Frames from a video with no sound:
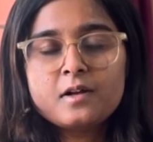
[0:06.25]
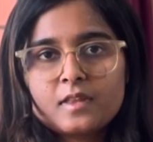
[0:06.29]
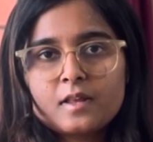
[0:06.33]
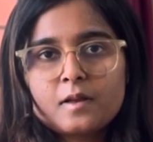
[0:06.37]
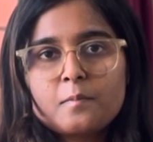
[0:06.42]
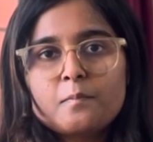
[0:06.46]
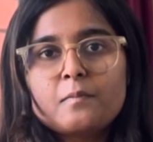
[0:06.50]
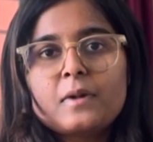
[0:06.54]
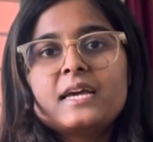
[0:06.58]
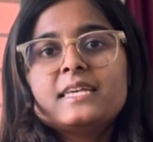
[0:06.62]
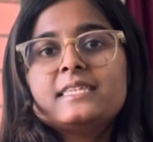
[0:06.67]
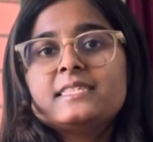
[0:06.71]

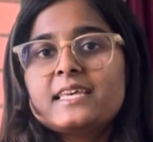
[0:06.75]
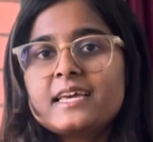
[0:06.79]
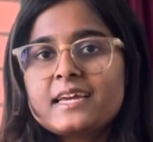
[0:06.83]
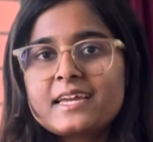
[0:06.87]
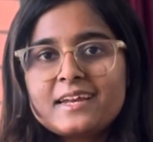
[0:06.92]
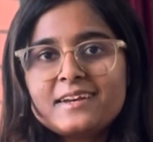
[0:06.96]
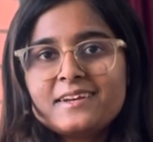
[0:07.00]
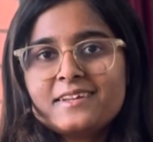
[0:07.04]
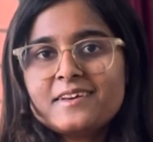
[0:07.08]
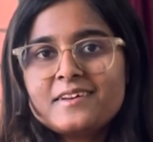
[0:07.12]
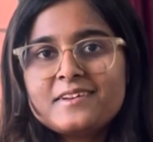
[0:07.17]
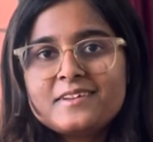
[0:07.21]
My
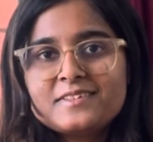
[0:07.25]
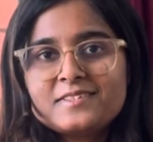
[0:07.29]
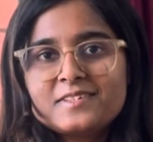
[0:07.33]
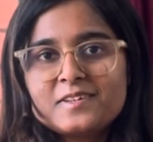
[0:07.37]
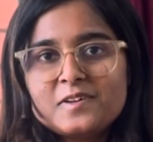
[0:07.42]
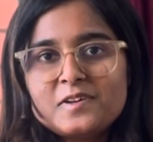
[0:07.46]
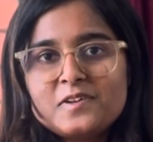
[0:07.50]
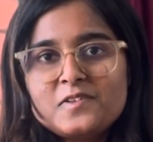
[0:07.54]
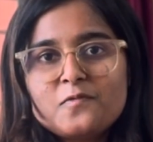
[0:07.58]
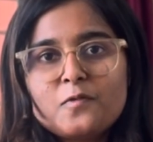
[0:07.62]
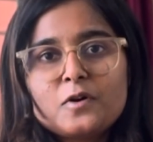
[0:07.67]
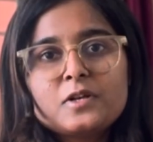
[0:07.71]
second year
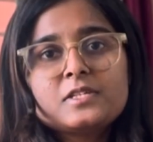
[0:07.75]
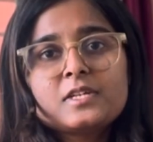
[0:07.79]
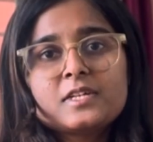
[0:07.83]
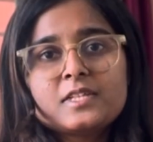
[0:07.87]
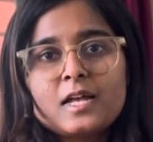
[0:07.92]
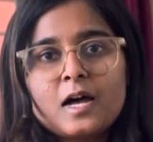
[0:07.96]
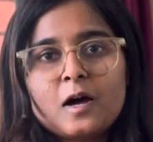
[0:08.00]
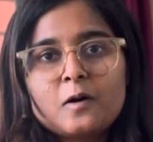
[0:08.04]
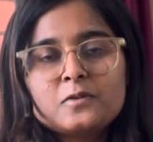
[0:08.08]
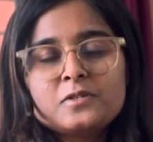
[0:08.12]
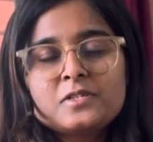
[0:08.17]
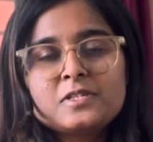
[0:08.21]
result was
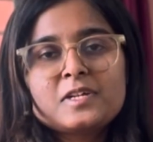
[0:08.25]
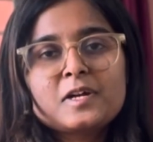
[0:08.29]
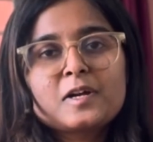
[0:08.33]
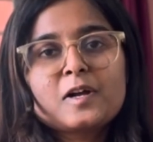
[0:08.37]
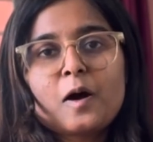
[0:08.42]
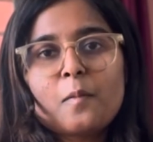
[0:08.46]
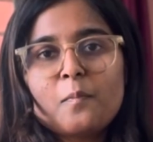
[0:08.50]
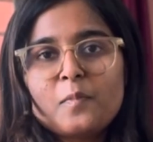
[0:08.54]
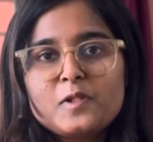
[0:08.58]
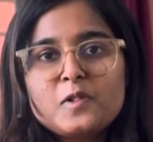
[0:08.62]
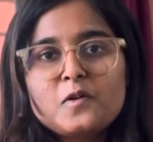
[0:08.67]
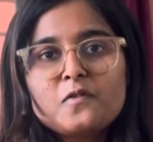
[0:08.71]
announced a
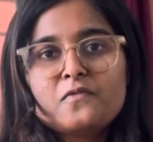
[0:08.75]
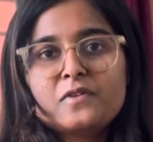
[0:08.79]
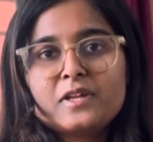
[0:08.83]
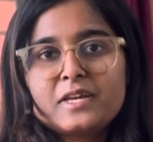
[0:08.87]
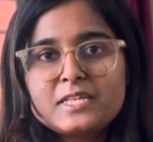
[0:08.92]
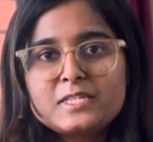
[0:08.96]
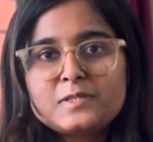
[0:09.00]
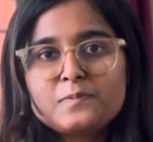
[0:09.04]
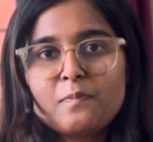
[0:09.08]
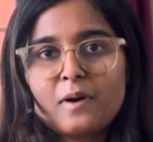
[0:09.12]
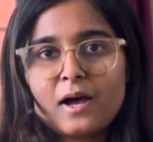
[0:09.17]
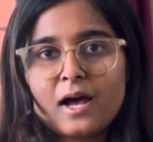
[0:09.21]
couple of
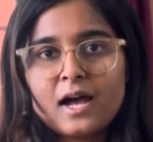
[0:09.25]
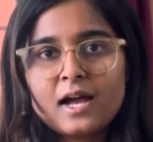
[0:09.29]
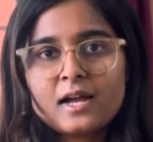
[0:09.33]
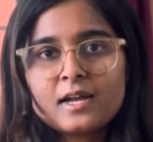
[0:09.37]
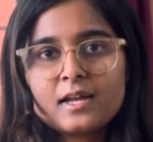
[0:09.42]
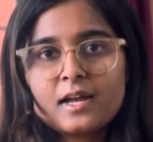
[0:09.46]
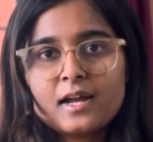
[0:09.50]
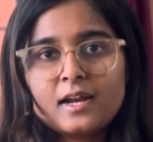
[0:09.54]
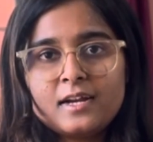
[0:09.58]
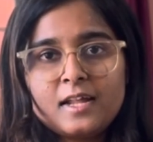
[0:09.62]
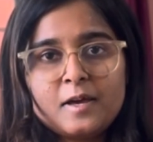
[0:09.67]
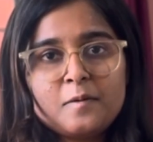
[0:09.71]
days back
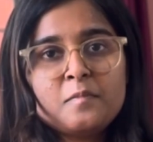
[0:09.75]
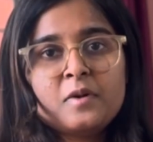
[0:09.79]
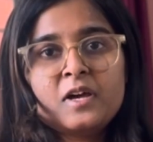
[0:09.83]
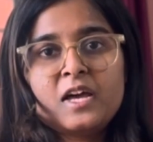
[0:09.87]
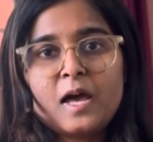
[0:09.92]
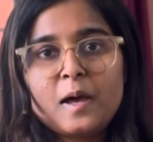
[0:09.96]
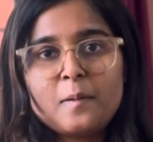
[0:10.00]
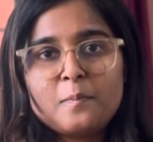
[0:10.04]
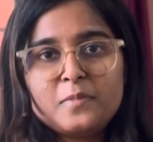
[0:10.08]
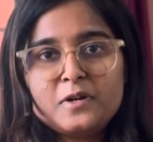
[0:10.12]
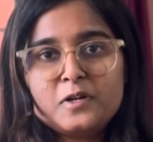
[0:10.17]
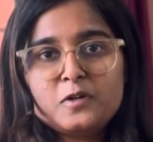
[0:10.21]
and I'm
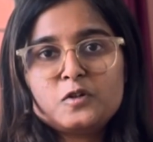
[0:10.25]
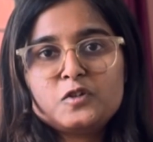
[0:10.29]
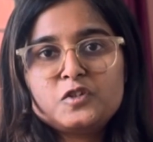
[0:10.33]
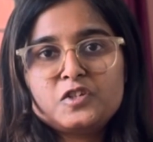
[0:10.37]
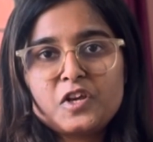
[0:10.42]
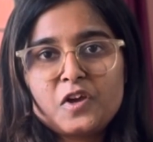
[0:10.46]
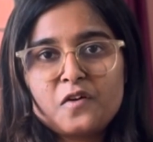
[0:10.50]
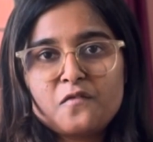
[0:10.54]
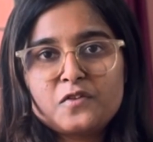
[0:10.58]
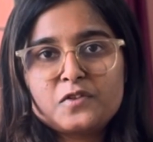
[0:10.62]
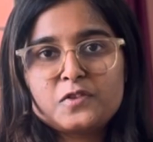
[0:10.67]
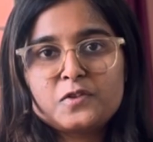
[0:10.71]
happy to
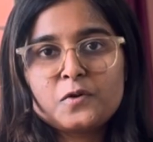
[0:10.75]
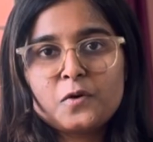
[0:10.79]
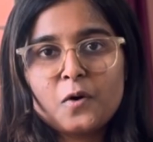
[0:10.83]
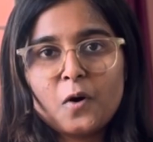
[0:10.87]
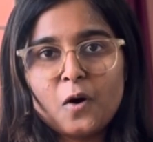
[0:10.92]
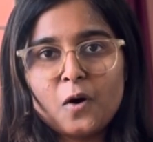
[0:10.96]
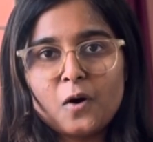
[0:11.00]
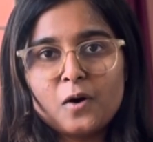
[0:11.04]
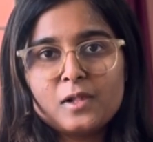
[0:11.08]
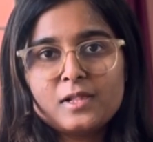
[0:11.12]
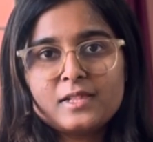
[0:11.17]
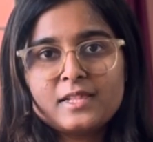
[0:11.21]
share with you
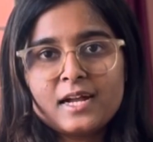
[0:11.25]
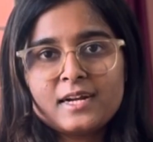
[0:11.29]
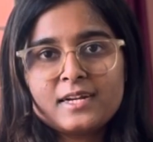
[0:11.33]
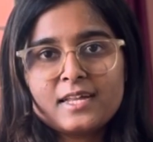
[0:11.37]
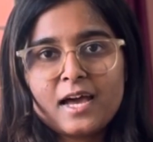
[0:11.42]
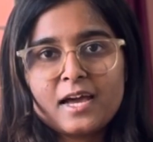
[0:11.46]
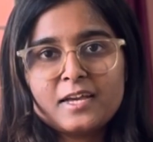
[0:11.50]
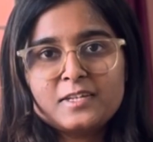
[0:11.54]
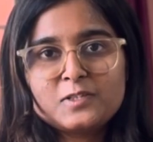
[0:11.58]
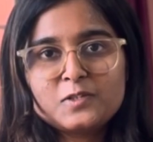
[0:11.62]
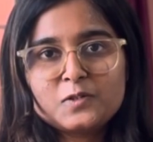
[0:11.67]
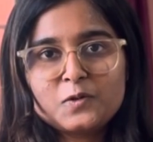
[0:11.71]
all that
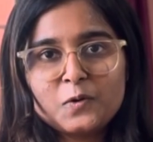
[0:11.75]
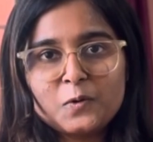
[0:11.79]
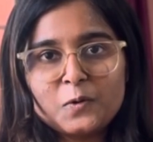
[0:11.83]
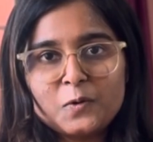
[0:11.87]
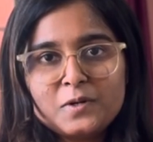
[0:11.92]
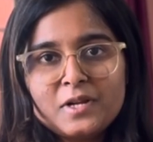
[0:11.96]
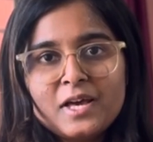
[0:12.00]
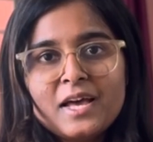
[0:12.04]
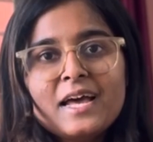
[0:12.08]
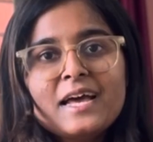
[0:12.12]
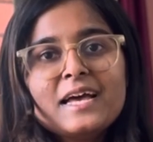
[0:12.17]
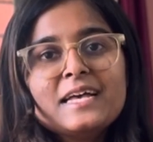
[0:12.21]
I scored